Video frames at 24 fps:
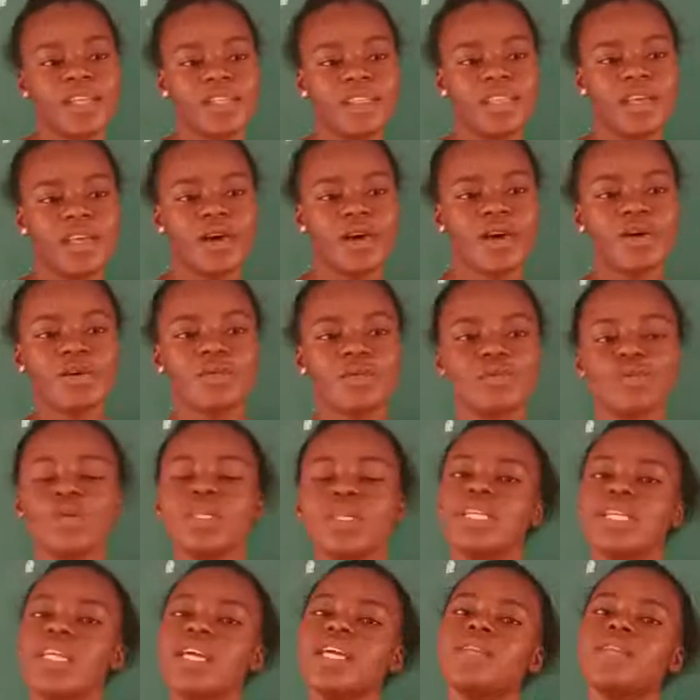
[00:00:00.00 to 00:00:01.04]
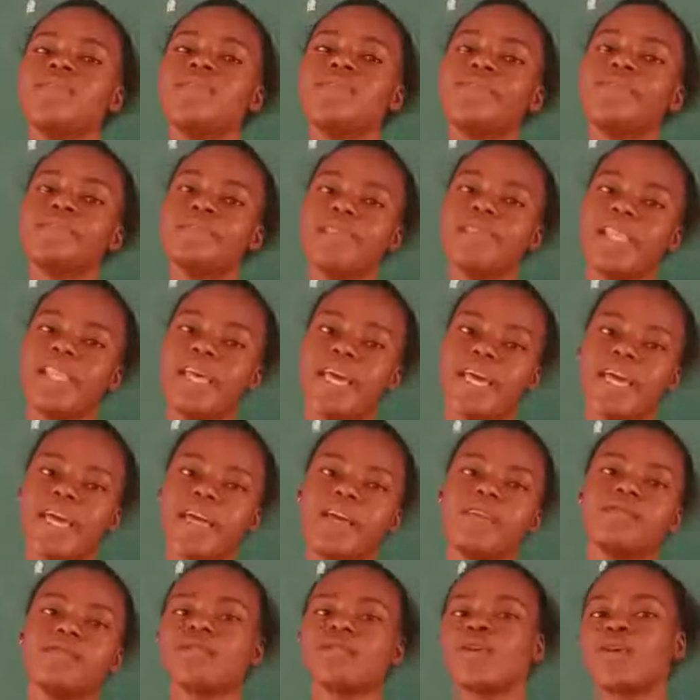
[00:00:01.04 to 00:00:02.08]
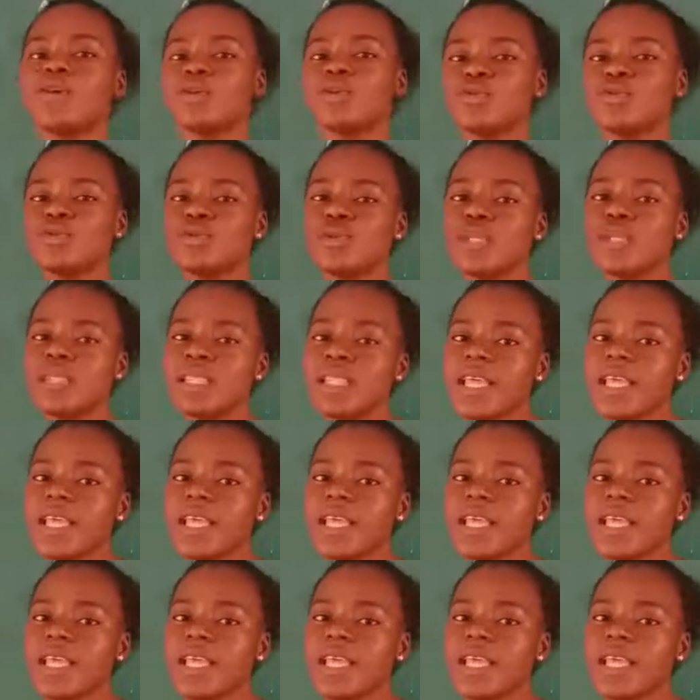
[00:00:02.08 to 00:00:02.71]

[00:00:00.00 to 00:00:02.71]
They also need place to